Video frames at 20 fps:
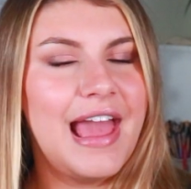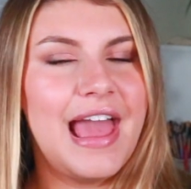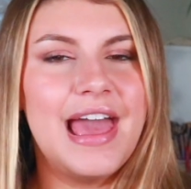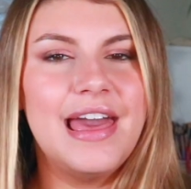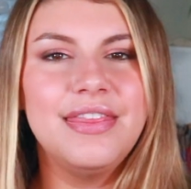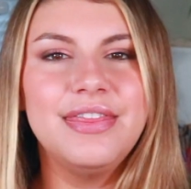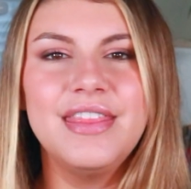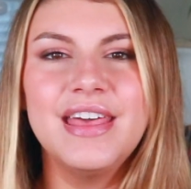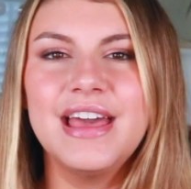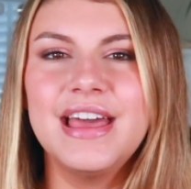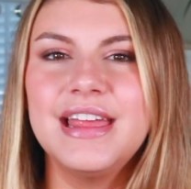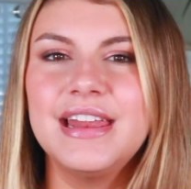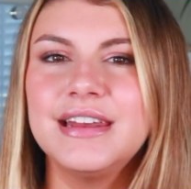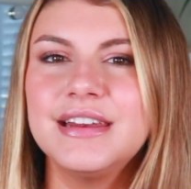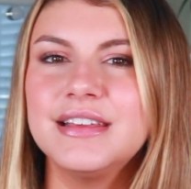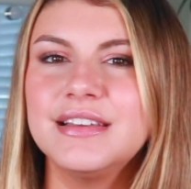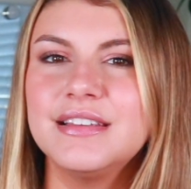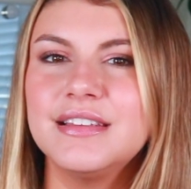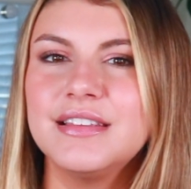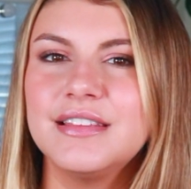And then
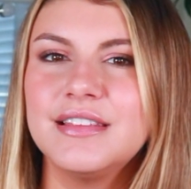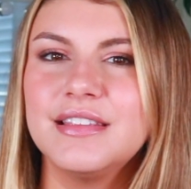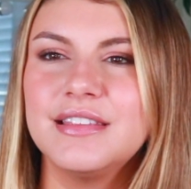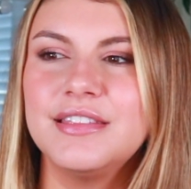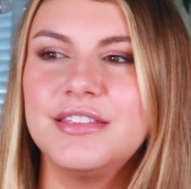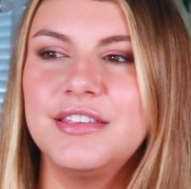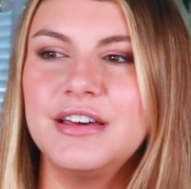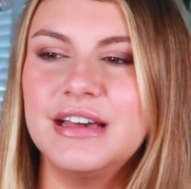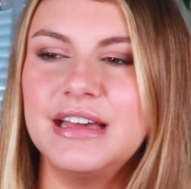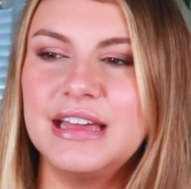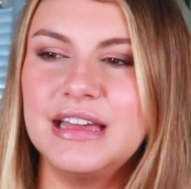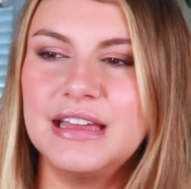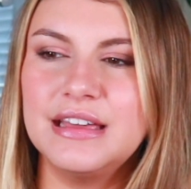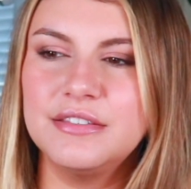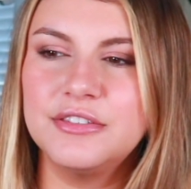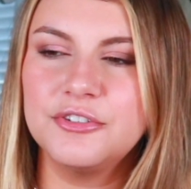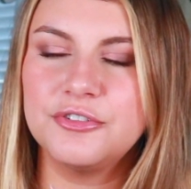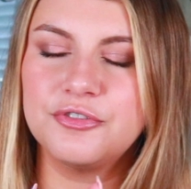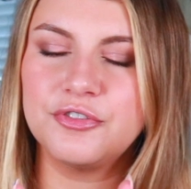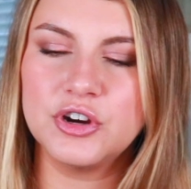
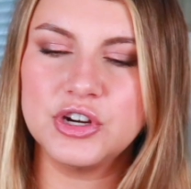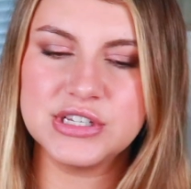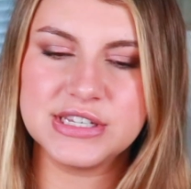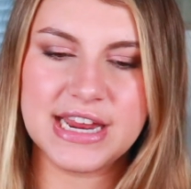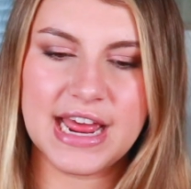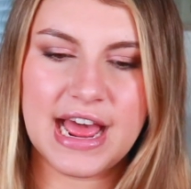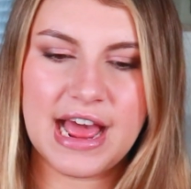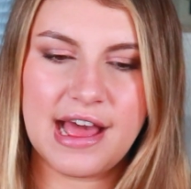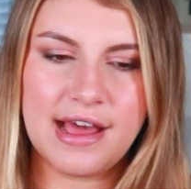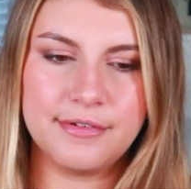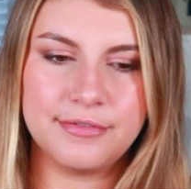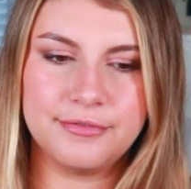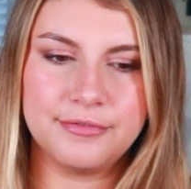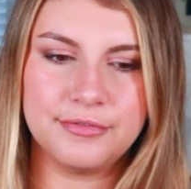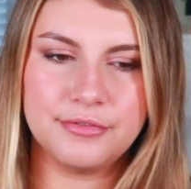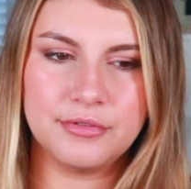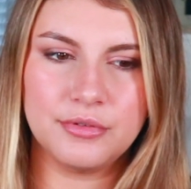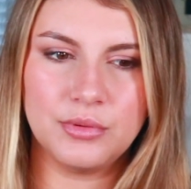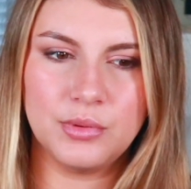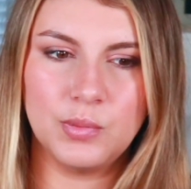the first
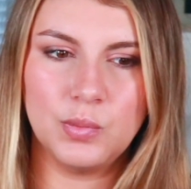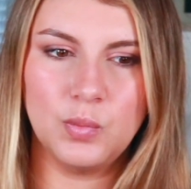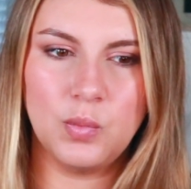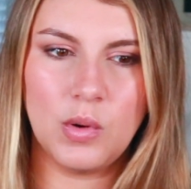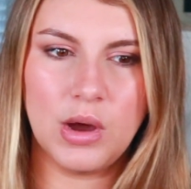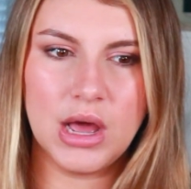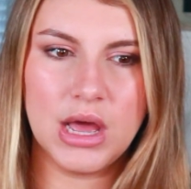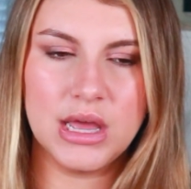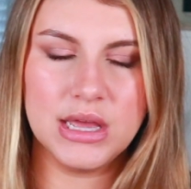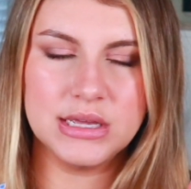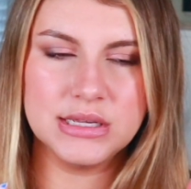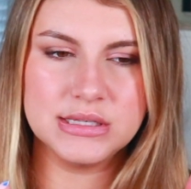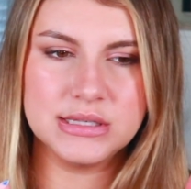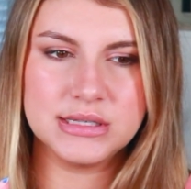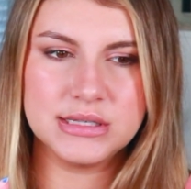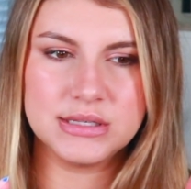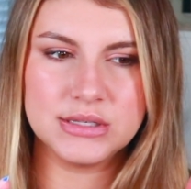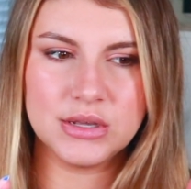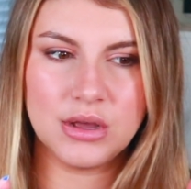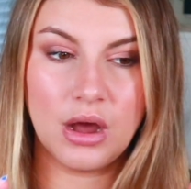half
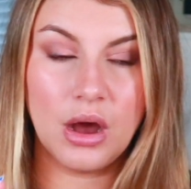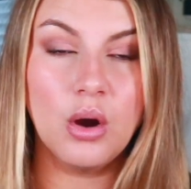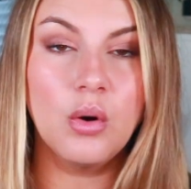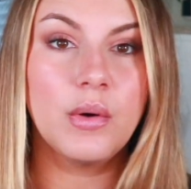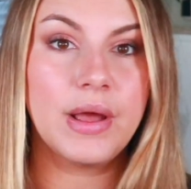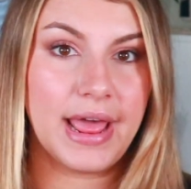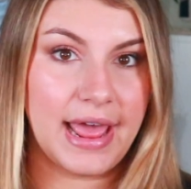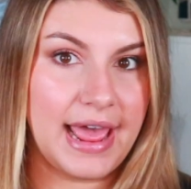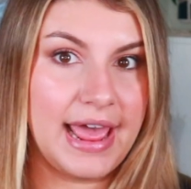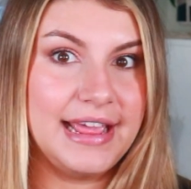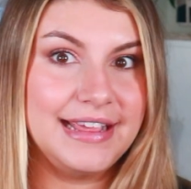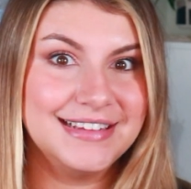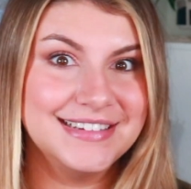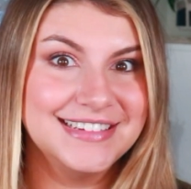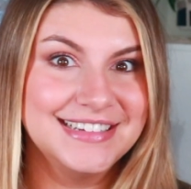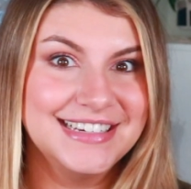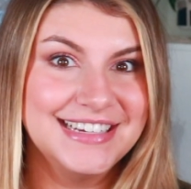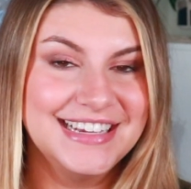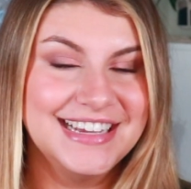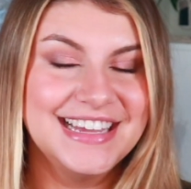was okay.
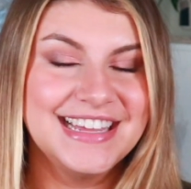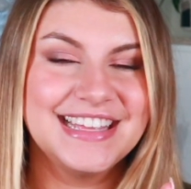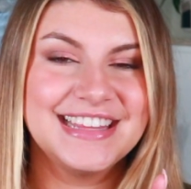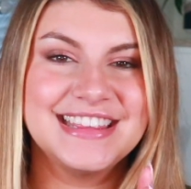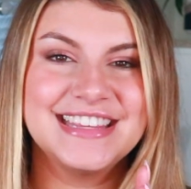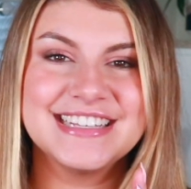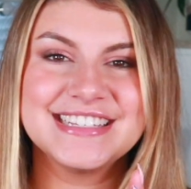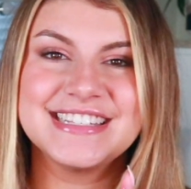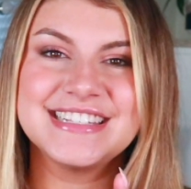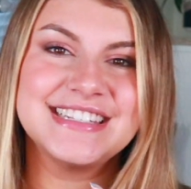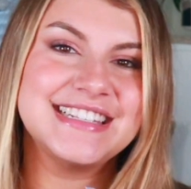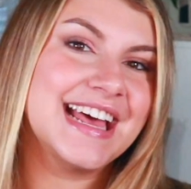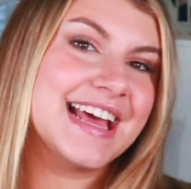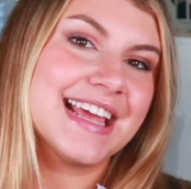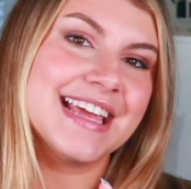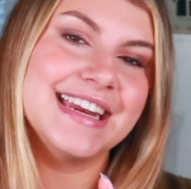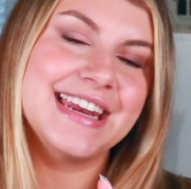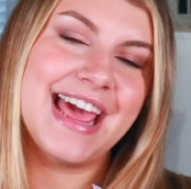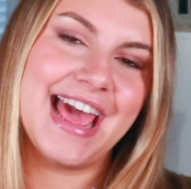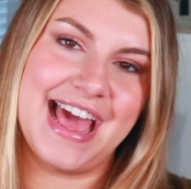The
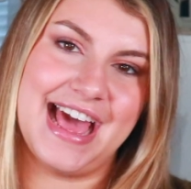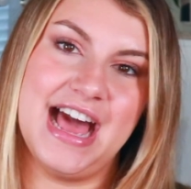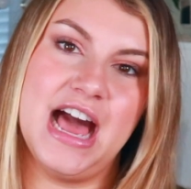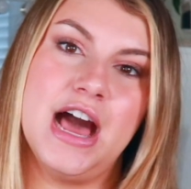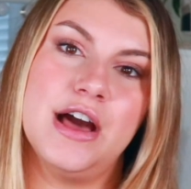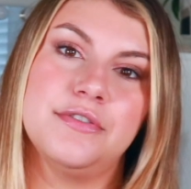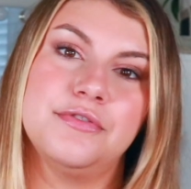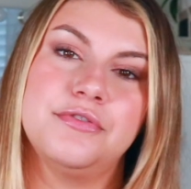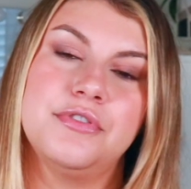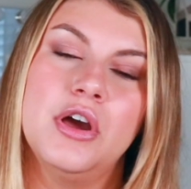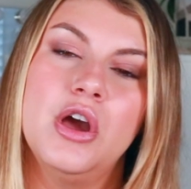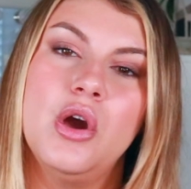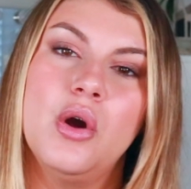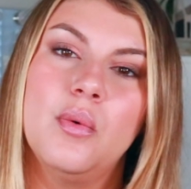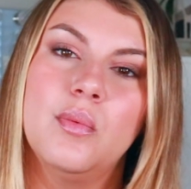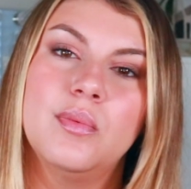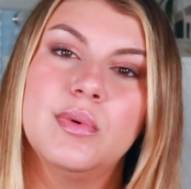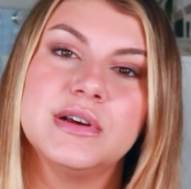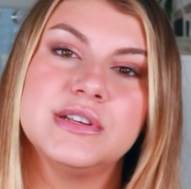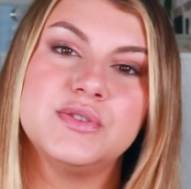second half
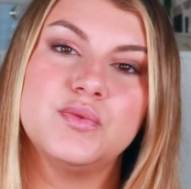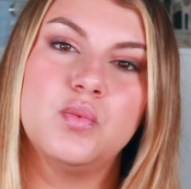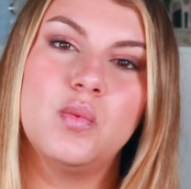was